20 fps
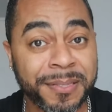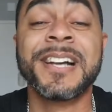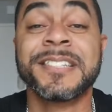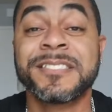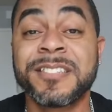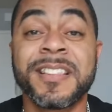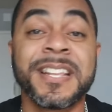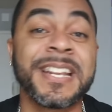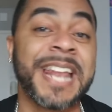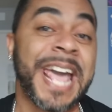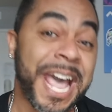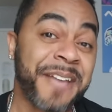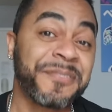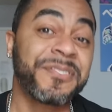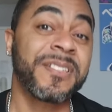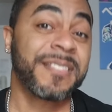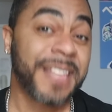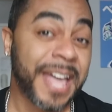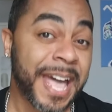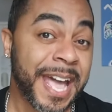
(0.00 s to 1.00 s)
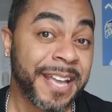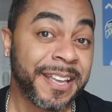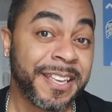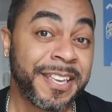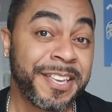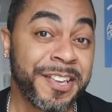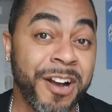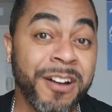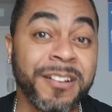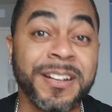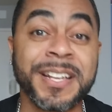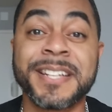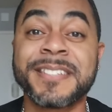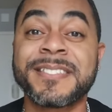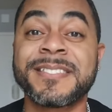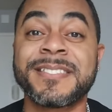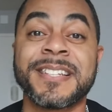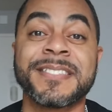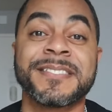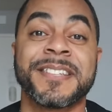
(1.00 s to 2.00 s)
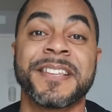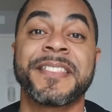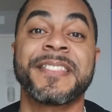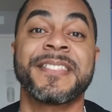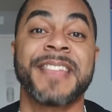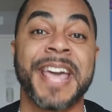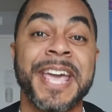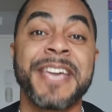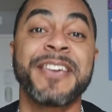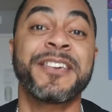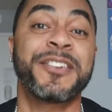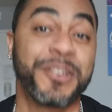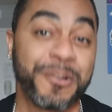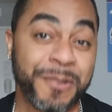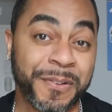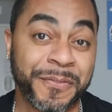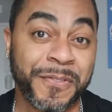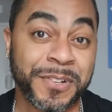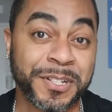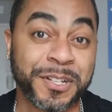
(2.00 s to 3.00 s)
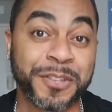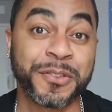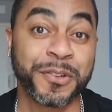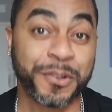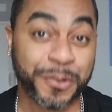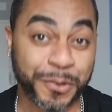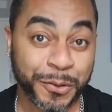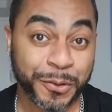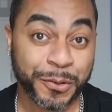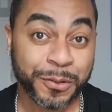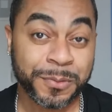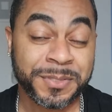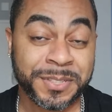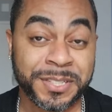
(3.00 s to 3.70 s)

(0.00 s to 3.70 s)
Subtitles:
So then after that, Kiana extends a thank you in front of the group